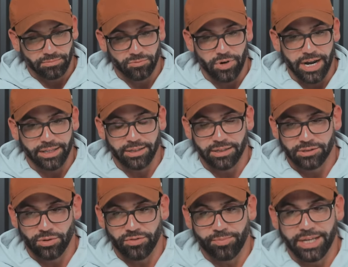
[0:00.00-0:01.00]
right, the
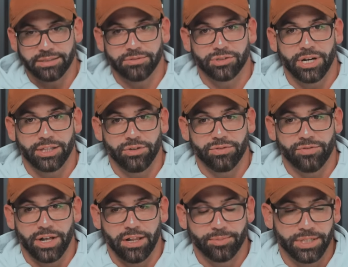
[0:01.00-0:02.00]
sort of base of strength you've
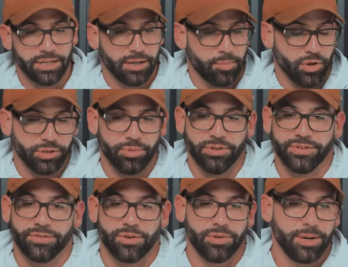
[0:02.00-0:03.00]
developed in a multiple of
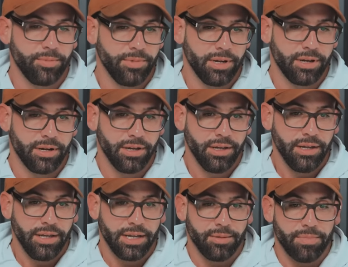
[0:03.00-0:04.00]
different rep,
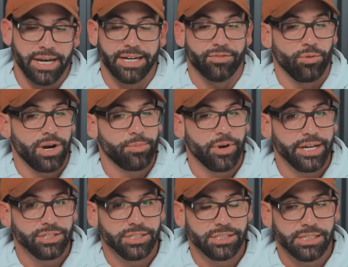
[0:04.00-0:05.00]
in many different rep
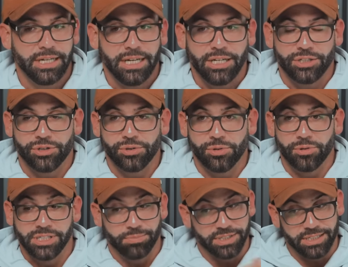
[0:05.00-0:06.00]
ranges, to
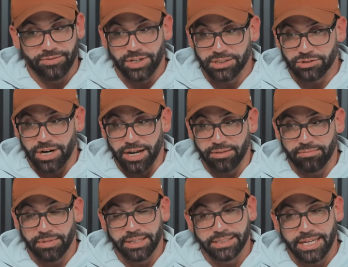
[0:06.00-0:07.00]
specific strength,
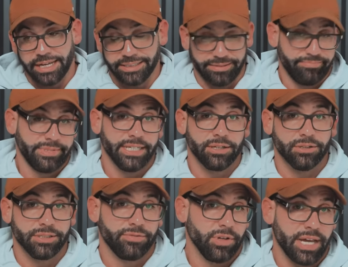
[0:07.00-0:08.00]
in this case
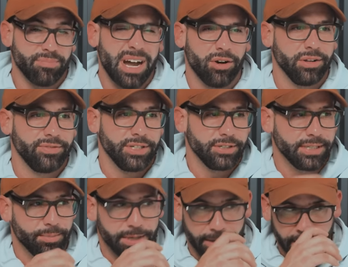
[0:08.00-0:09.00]
singles for like powerlifting or
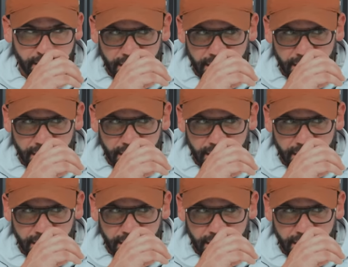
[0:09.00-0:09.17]
something.